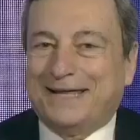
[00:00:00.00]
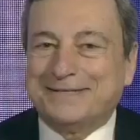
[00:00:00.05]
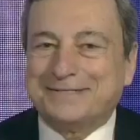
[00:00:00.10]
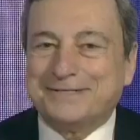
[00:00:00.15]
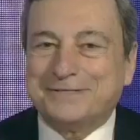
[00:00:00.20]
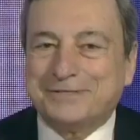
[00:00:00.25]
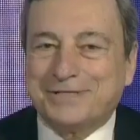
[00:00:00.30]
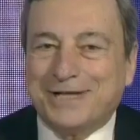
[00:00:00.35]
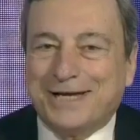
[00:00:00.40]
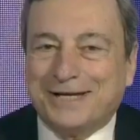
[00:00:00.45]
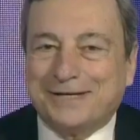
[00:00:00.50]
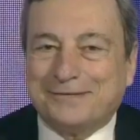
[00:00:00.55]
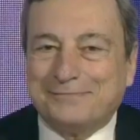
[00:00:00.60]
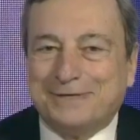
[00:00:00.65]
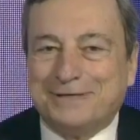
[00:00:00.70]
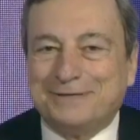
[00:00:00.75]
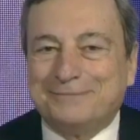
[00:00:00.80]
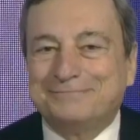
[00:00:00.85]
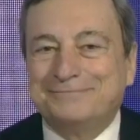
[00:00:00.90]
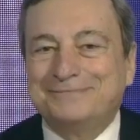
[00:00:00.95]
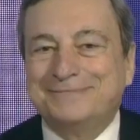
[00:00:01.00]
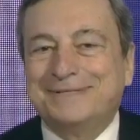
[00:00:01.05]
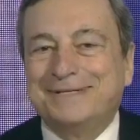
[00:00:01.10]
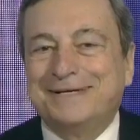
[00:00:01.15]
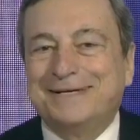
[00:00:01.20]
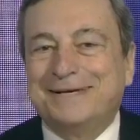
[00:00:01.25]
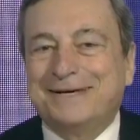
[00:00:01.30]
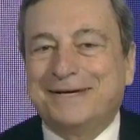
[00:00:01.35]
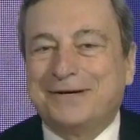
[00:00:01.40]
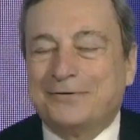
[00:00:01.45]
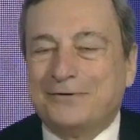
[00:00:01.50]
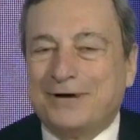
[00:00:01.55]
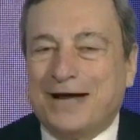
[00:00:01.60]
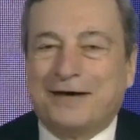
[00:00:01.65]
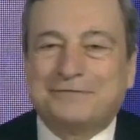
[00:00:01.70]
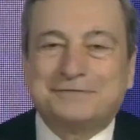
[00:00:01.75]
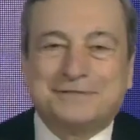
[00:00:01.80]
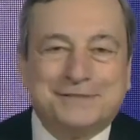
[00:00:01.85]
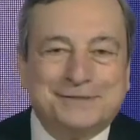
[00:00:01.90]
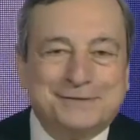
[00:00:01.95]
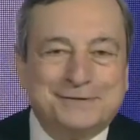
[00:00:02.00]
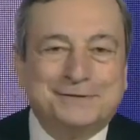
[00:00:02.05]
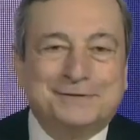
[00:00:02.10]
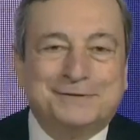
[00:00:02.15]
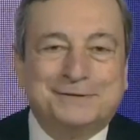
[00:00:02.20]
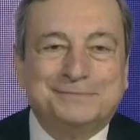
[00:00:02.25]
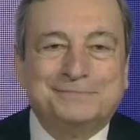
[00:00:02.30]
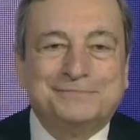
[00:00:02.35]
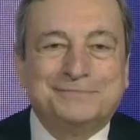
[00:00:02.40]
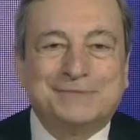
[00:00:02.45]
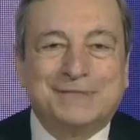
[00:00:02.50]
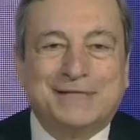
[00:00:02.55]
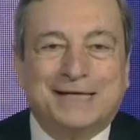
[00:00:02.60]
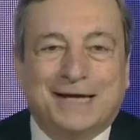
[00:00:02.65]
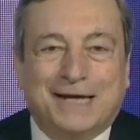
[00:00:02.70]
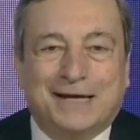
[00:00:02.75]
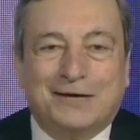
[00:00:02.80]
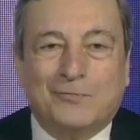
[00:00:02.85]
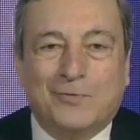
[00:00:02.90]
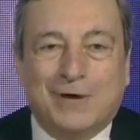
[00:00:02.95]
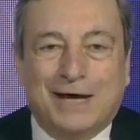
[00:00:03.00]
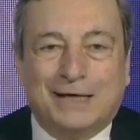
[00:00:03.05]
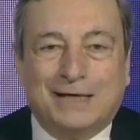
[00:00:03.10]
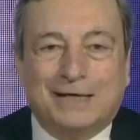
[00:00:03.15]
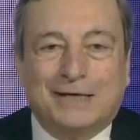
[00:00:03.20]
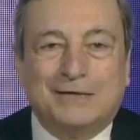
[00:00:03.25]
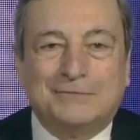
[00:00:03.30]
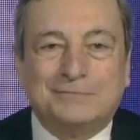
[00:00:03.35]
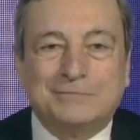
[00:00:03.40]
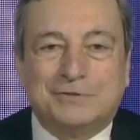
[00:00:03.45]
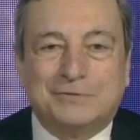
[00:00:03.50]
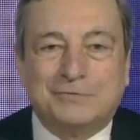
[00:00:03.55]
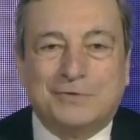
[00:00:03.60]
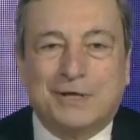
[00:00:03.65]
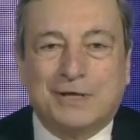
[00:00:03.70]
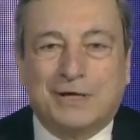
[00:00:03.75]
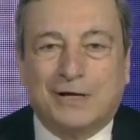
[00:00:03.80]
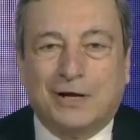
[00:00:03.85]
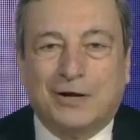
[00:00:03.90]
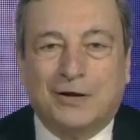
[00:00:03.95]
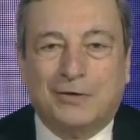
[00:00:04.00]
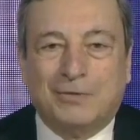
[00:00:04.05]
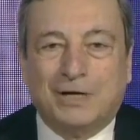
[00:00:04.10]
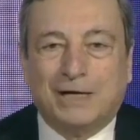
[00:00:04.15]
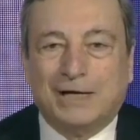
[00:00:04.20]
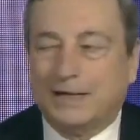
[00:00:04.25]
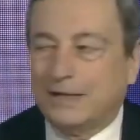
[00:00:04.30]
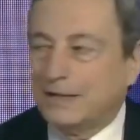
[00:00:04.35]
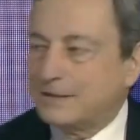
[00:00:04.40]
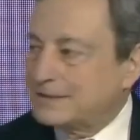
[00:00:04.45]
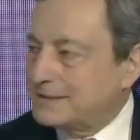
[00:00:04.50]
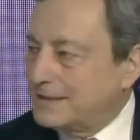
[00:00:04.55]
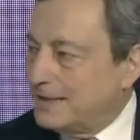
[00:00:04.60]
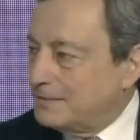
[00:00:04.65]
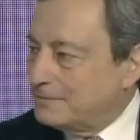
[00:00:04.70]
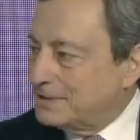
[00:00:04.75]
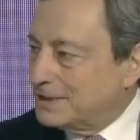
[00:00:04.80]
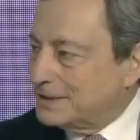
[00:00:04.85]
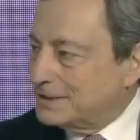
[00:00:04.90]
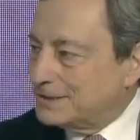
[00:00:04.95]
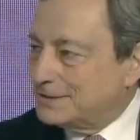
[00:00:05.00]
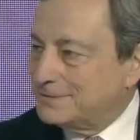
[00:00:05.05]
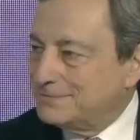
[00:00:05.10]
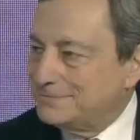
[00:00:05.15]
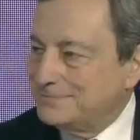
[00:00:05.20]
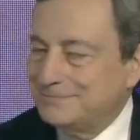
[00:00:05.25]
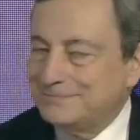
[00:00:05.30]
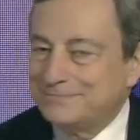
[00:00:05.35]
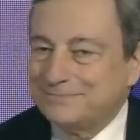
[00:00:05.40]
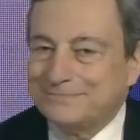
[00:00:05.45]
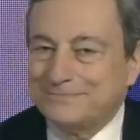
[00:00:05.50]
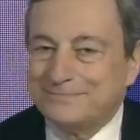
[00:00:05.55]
ladies and gentlemen, good afternoon and welcome to the Global Health Summit.